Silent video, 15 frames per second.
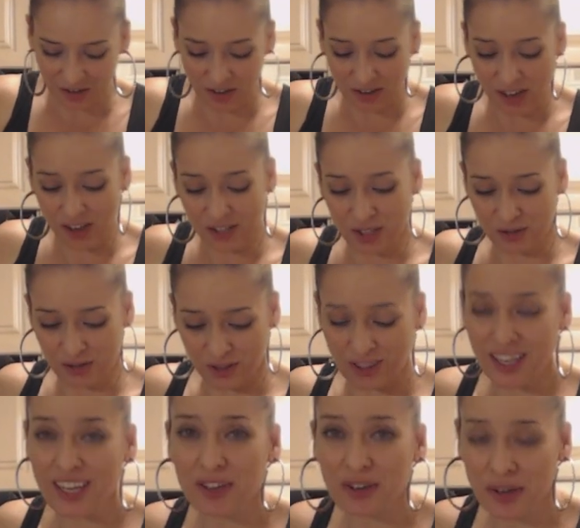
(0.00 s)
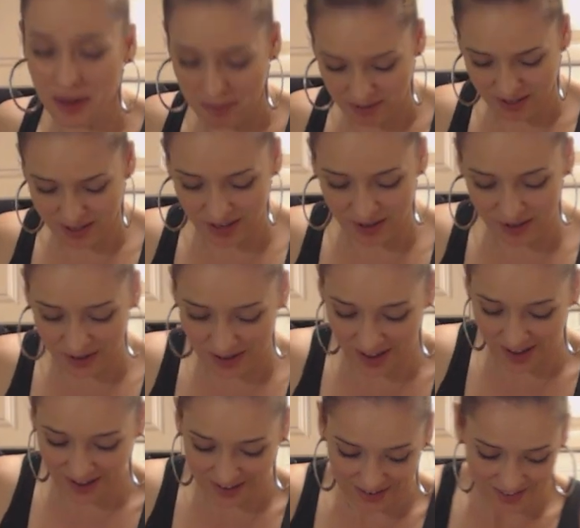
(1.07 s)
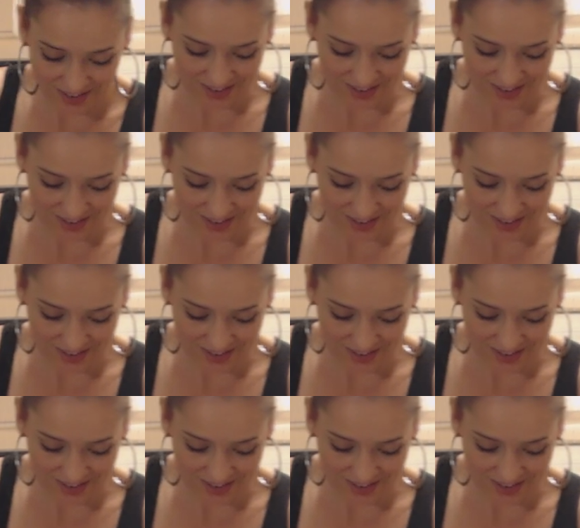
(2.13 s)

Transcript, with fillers: they don't also don't like cream, so hey,